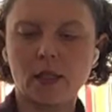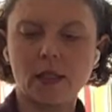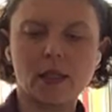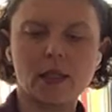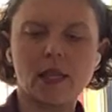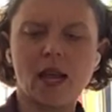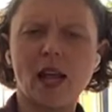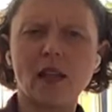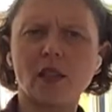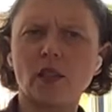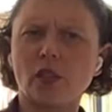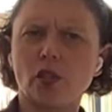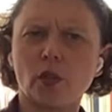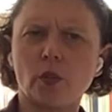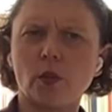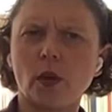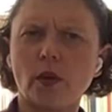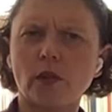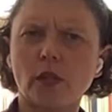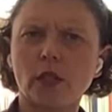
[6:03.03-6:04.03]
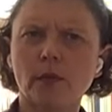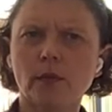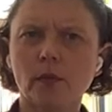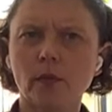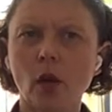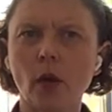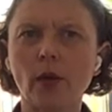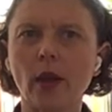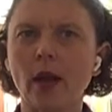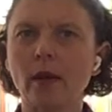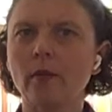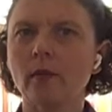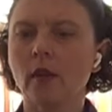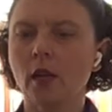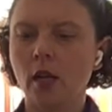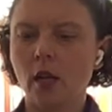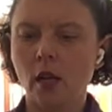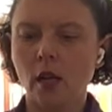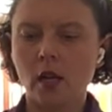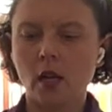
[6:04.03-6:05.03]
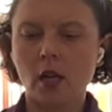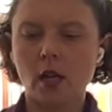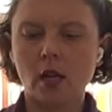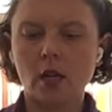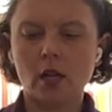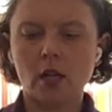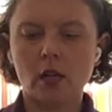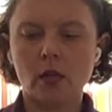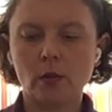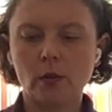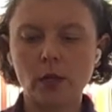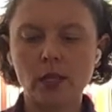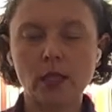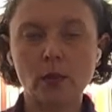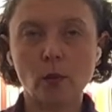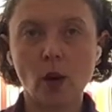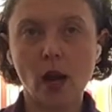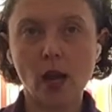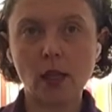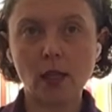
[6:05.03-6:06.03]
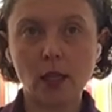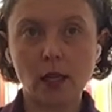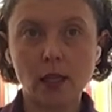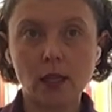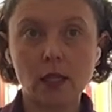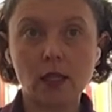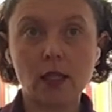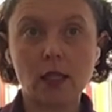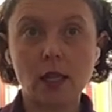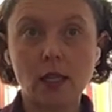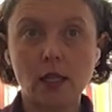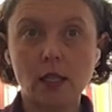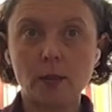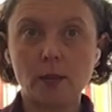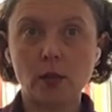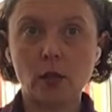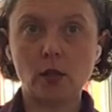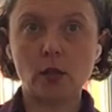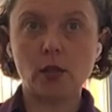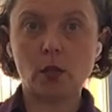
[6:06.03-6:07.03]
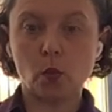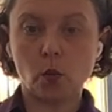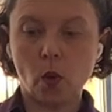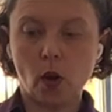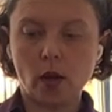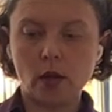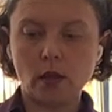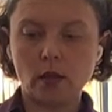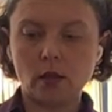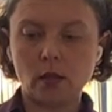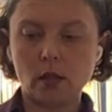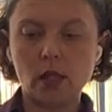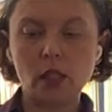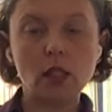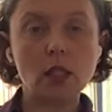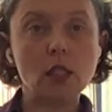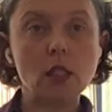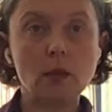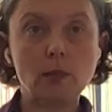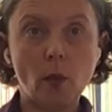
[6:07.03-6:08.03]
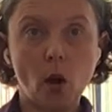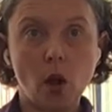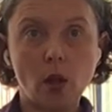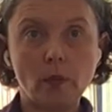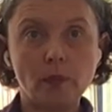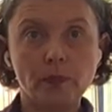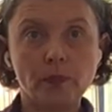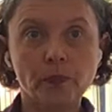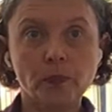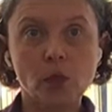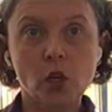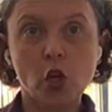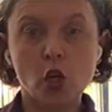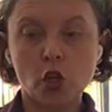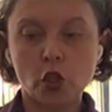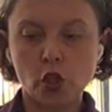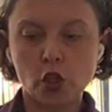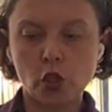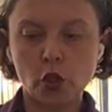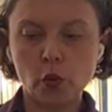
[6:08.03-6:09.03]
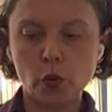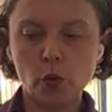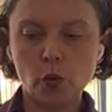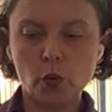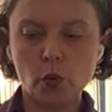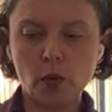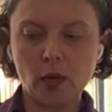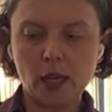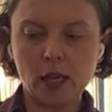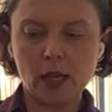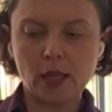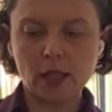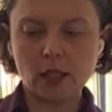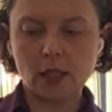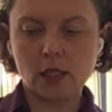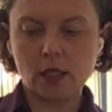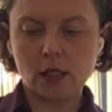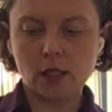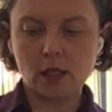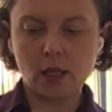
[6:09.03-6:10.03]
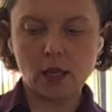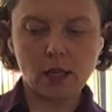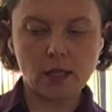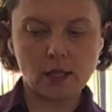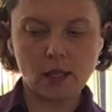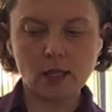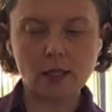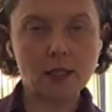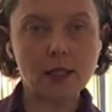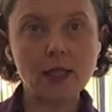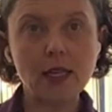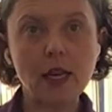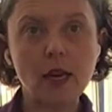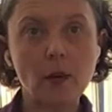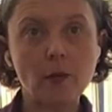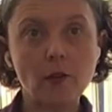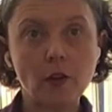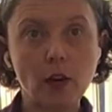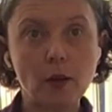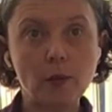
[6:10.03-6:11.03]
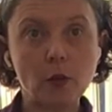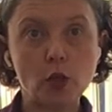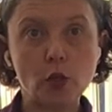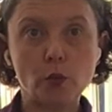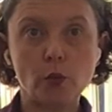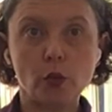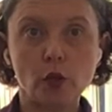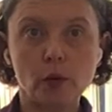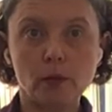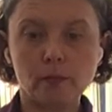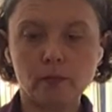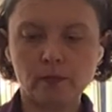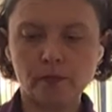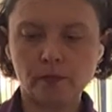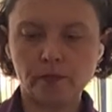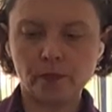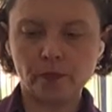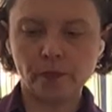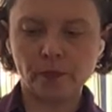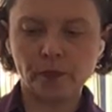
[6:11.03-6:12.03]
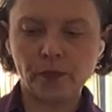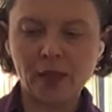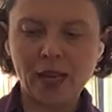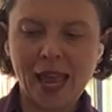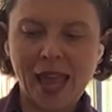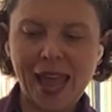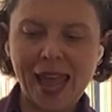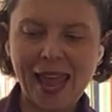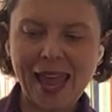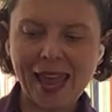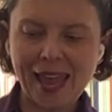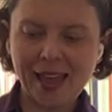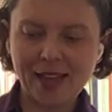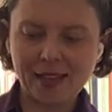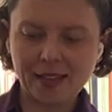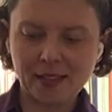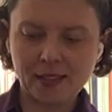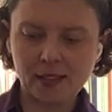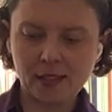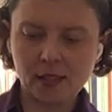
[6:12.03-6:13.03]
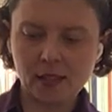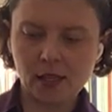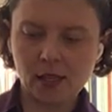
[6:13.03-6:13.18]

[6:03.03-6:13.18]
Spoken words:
to salads or whatever. Okay. The reason why I like this lettuce spinner is, one, it's small. Two, it doesn't take up very much room, and